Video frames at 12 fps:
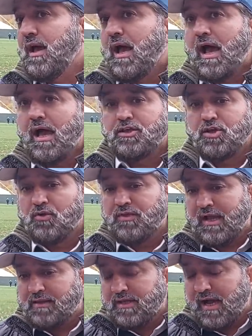
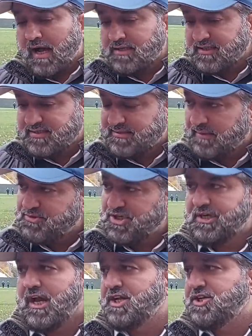The utter
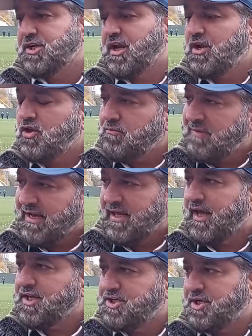subjugation and
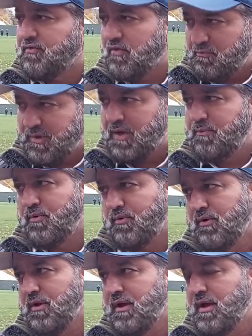humiliation of a
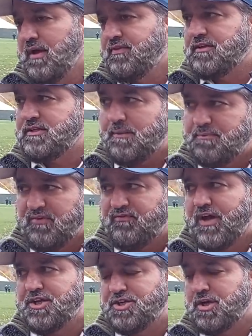people, the
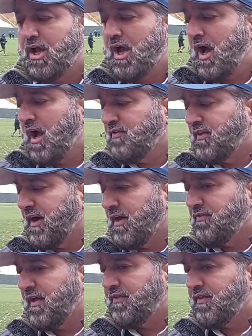deprivation,
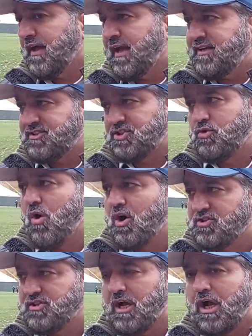the hit
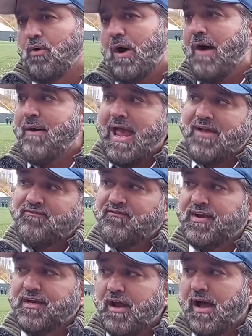squads that go out
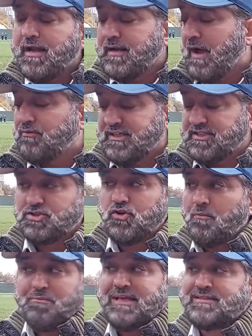every night. Now, this is
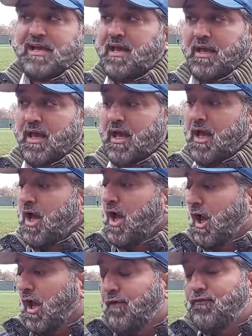not me saying it.
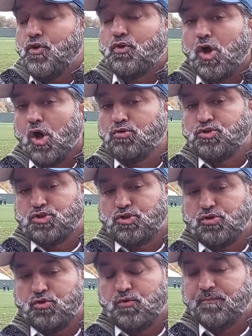If you go
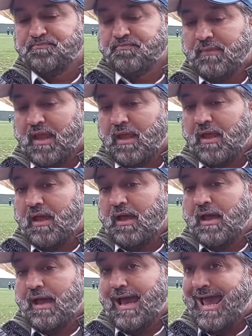to
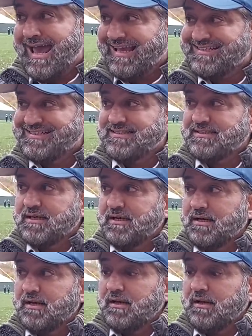
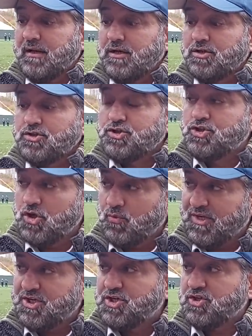
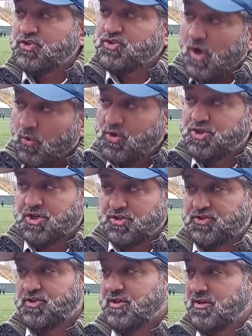ex-Jewish
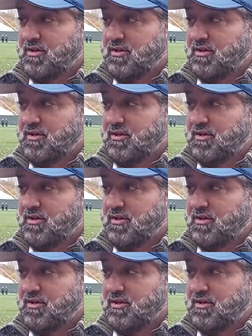soldiers,